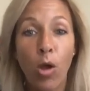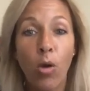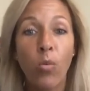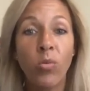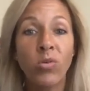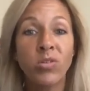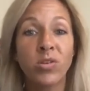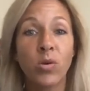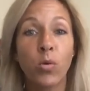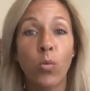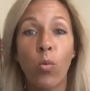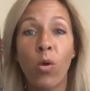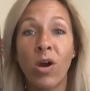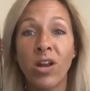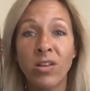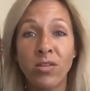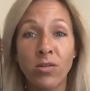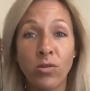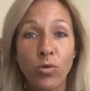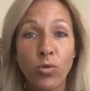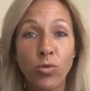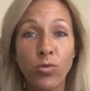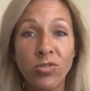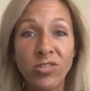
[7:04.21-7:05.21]
Was it one of
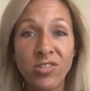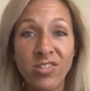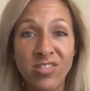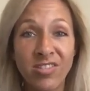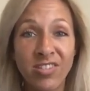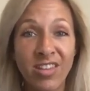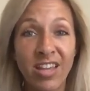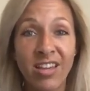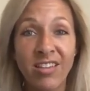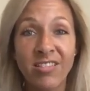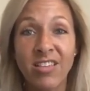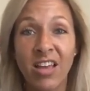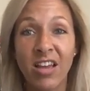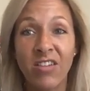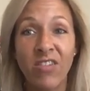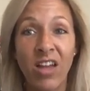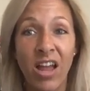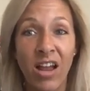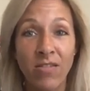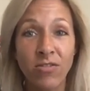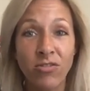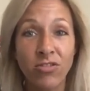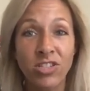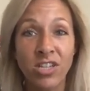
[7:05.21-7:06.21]
the coolest things I've
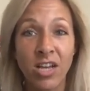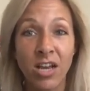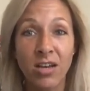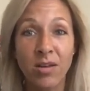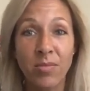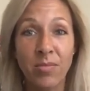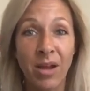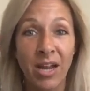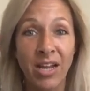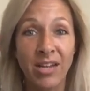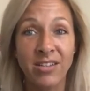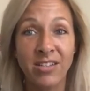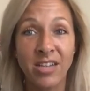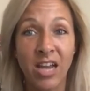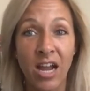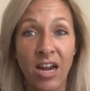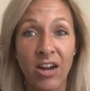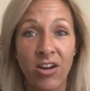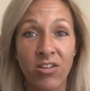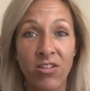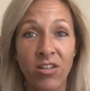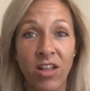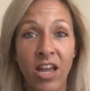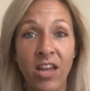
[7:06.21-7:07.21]
ever done in my
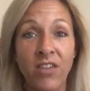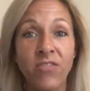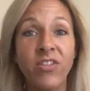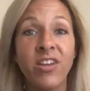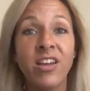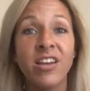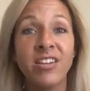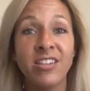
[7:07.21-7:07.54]
entire life?